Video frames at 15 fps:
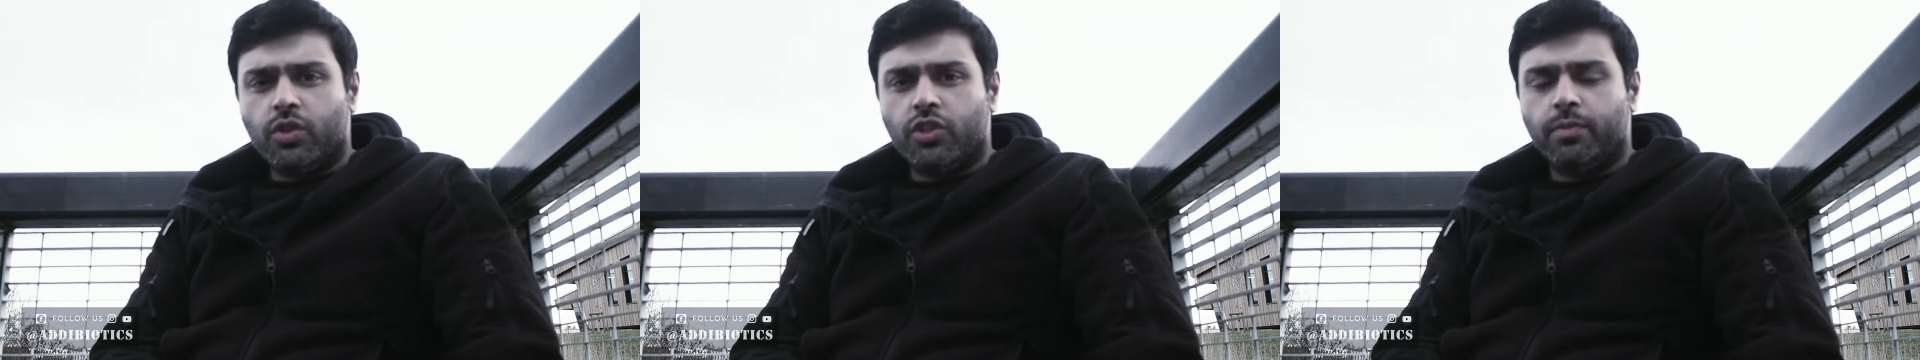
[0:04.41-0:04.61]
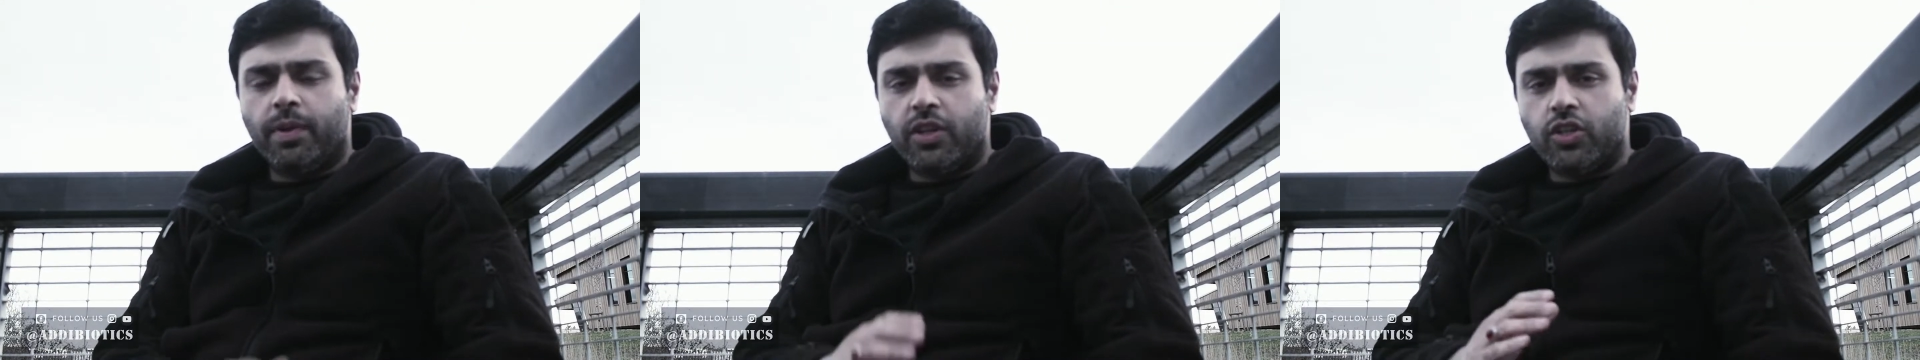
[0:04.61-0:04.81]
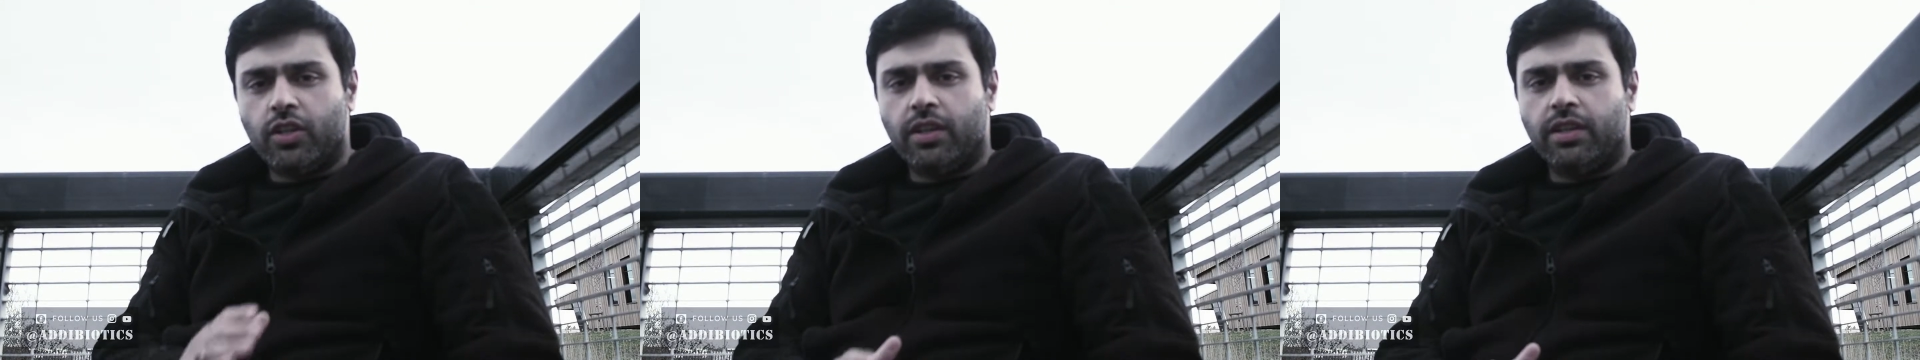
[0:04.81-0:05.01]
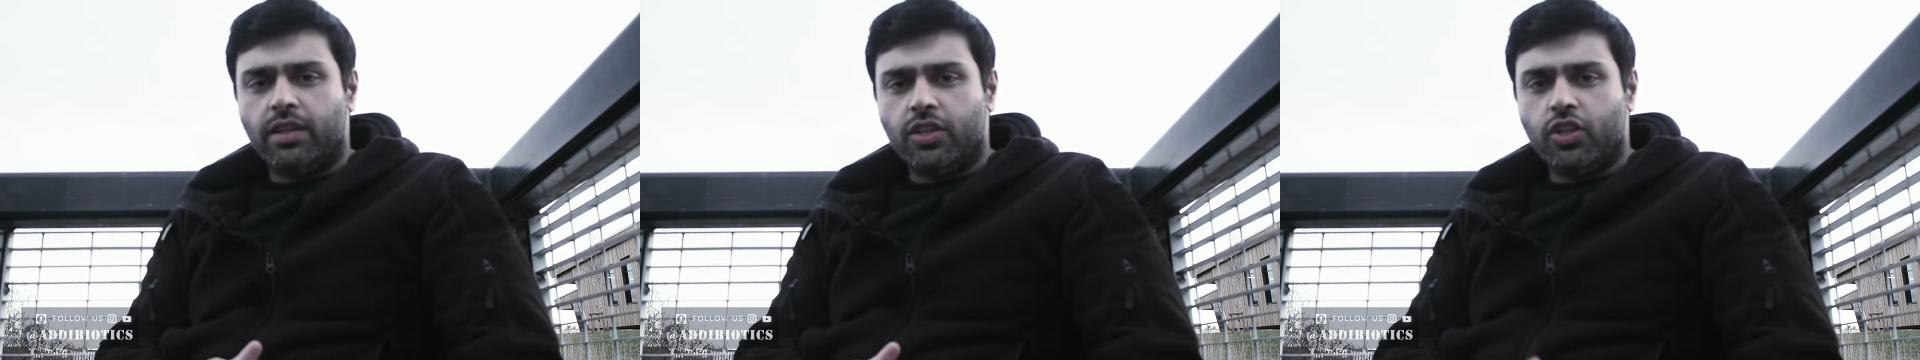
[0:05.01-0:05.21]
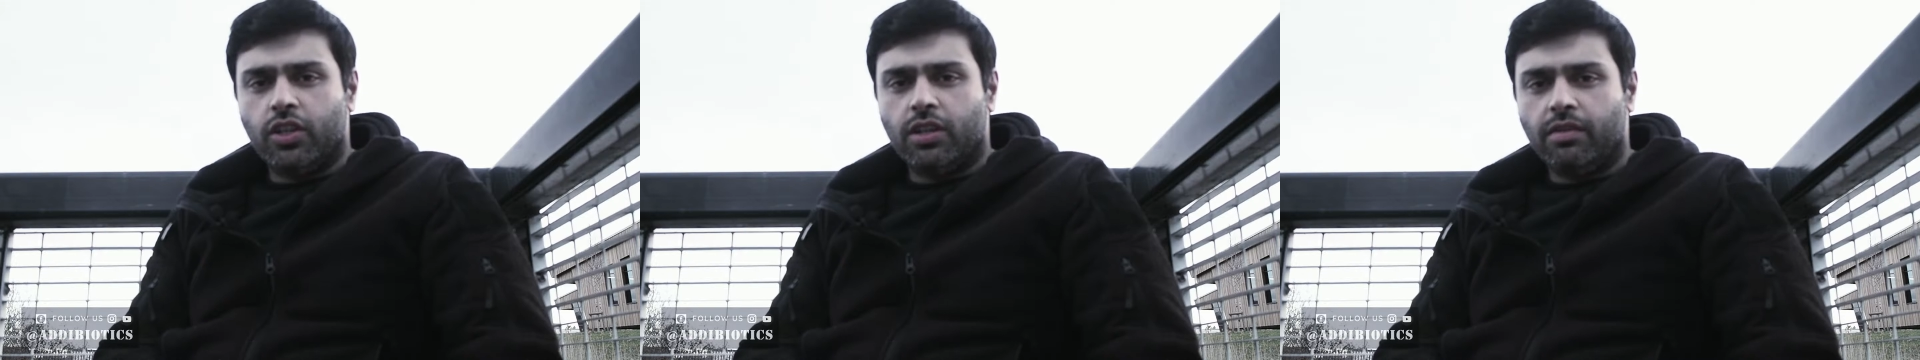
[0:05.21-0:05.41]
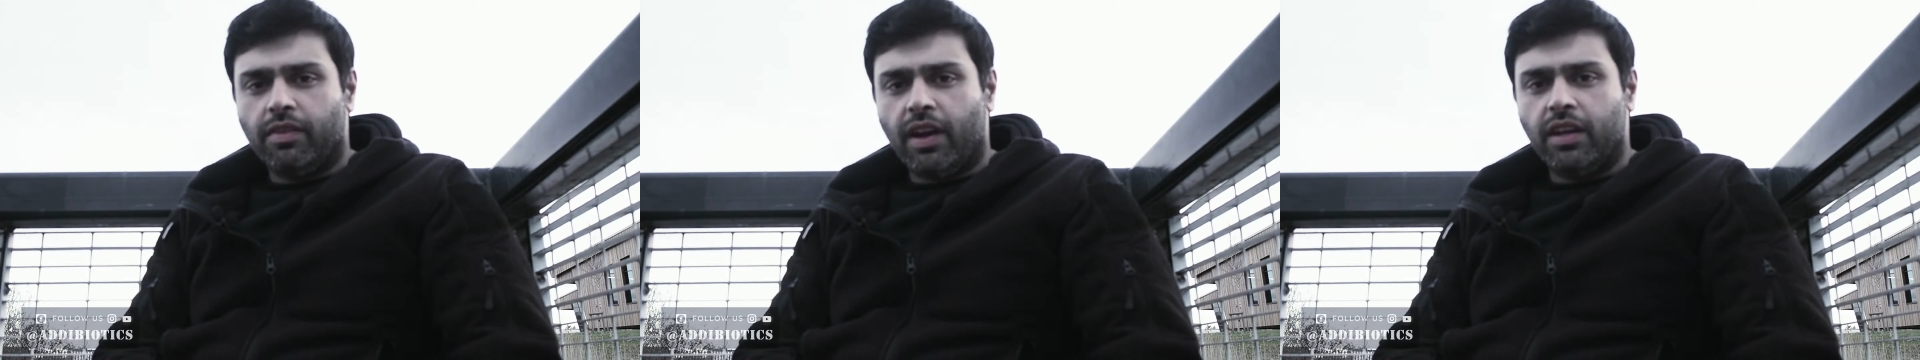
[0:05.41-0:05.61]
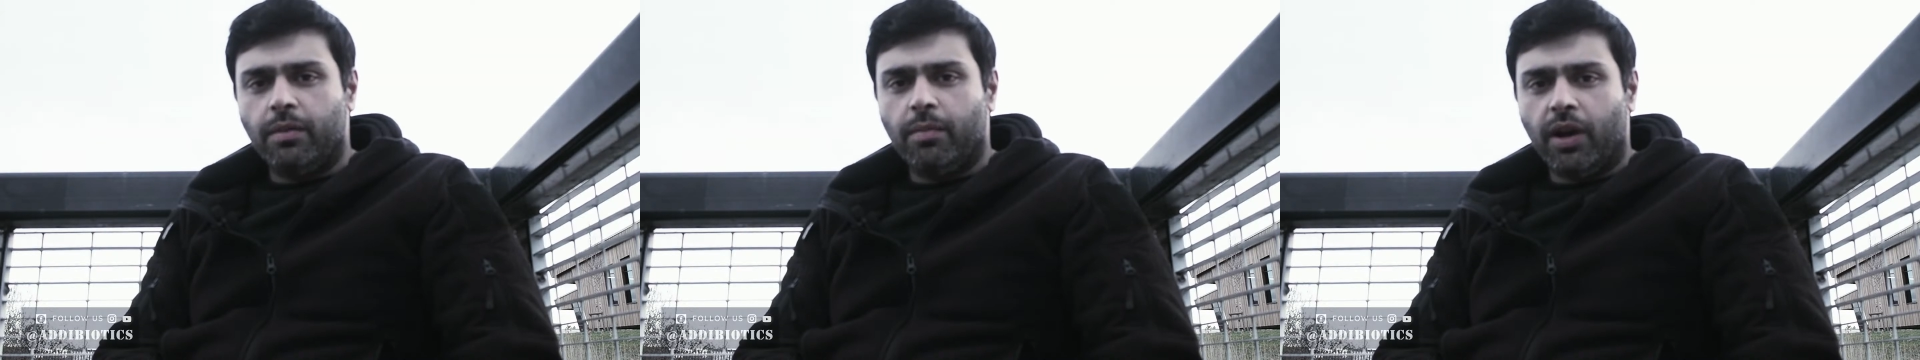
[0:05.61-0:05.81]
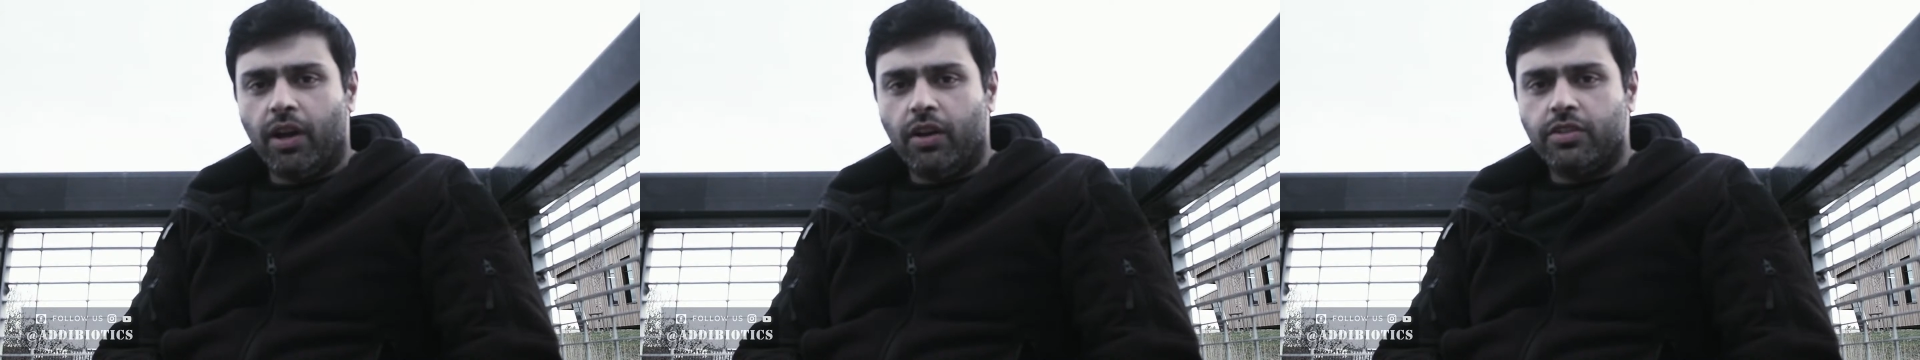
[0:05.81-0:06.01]
special edition of Addi
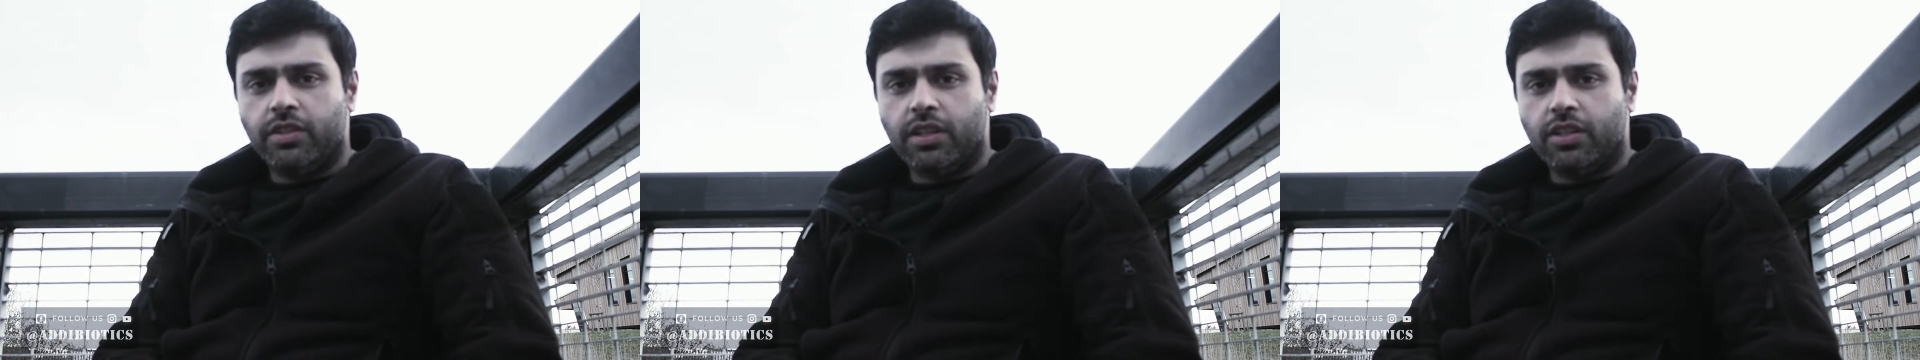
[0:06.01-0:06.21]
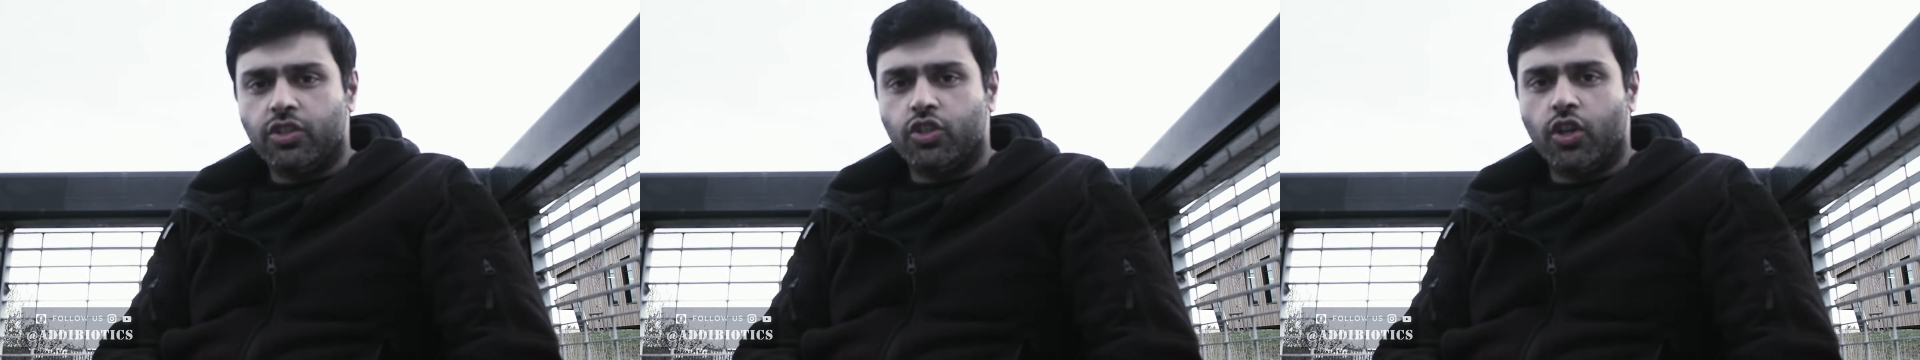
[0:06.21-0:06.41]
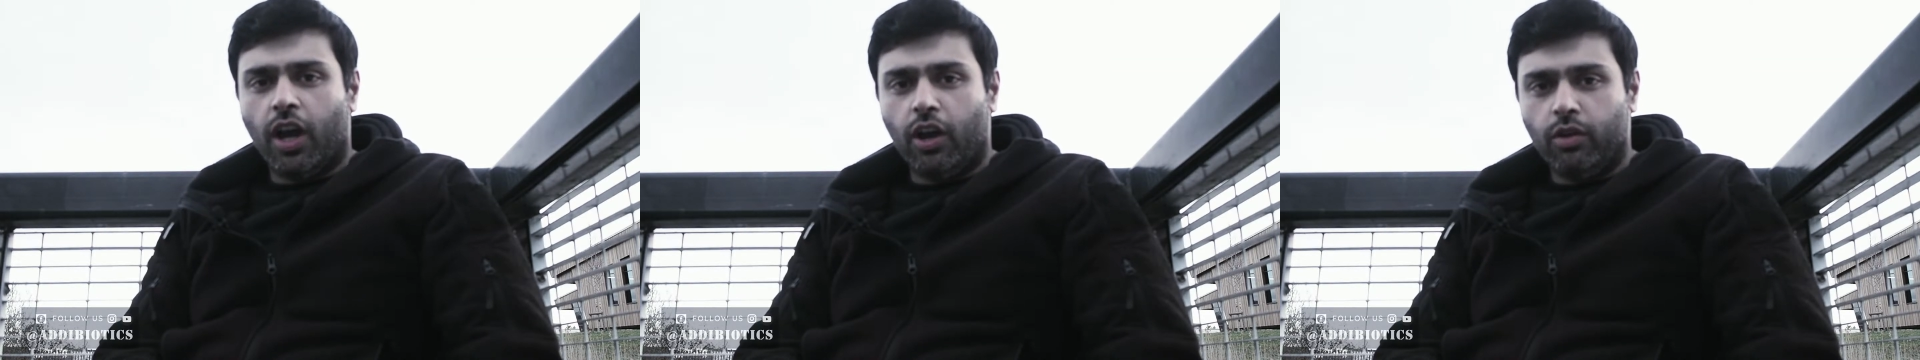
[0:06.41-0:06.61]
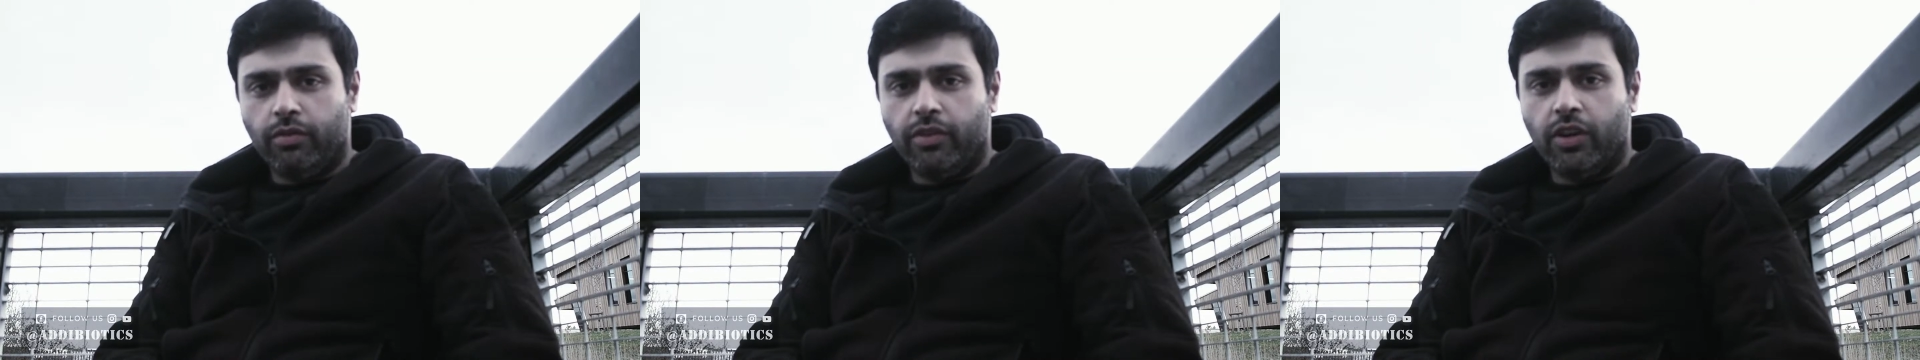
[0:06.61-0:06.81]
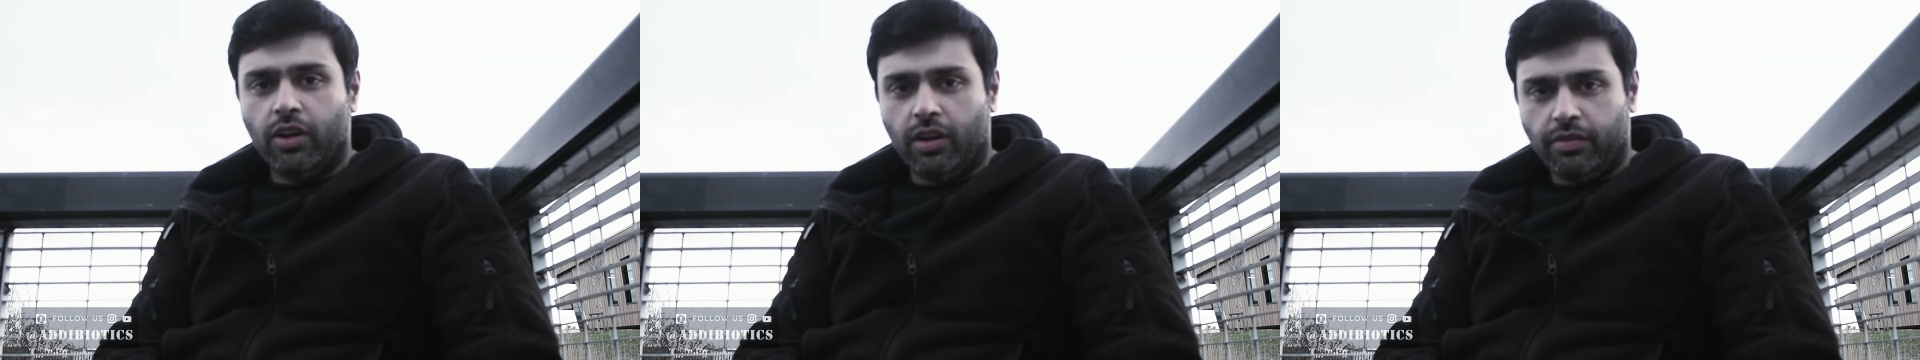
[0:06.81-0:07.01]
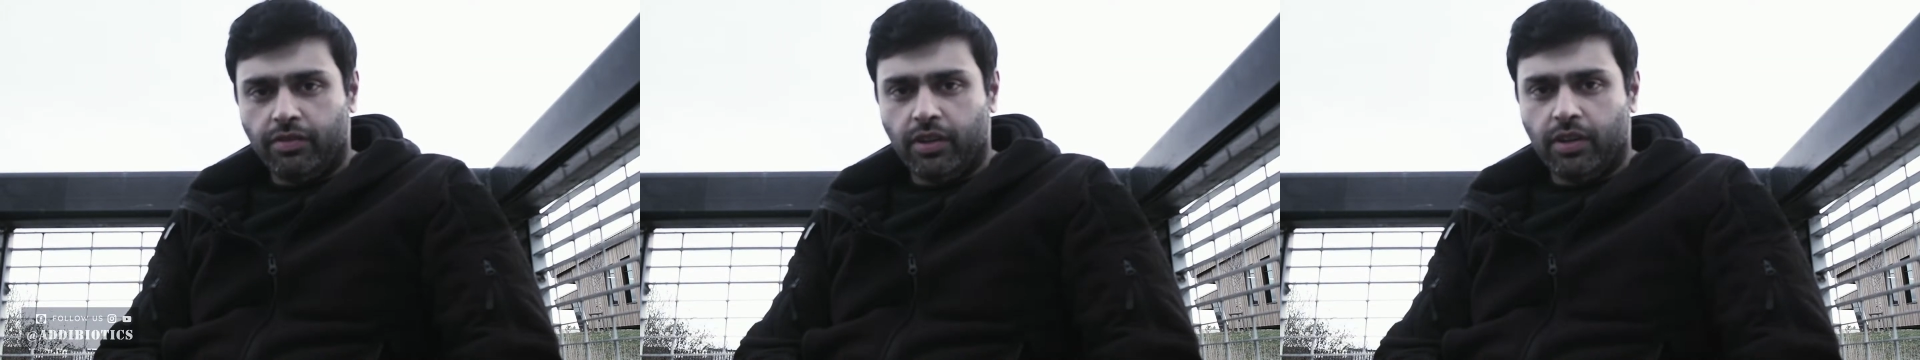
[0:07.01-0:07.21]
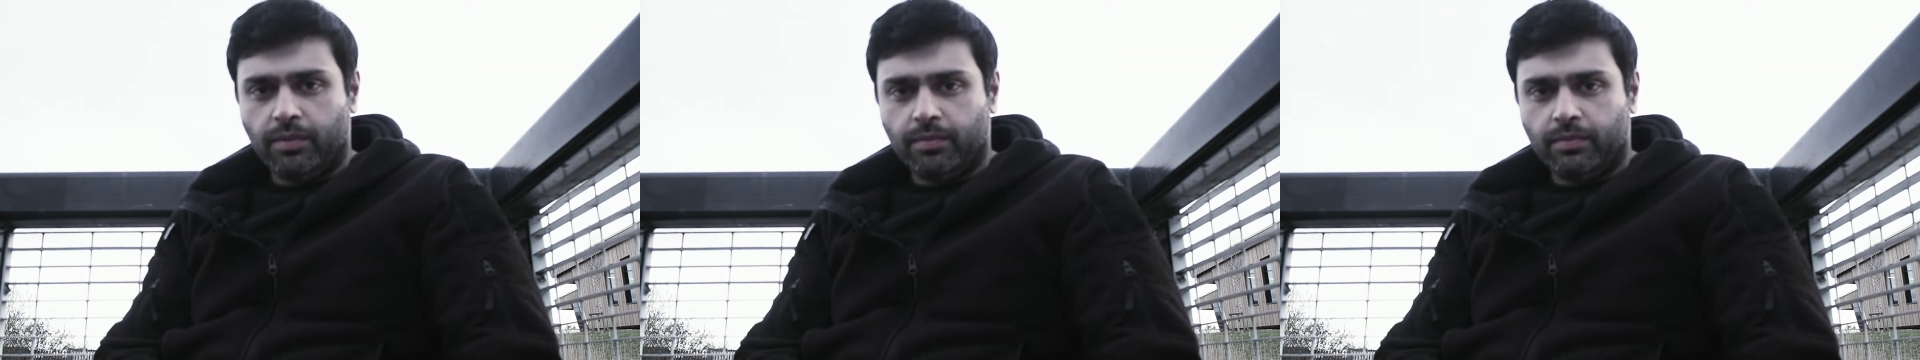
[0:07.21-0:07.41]
Biotics Chat Over Coffee.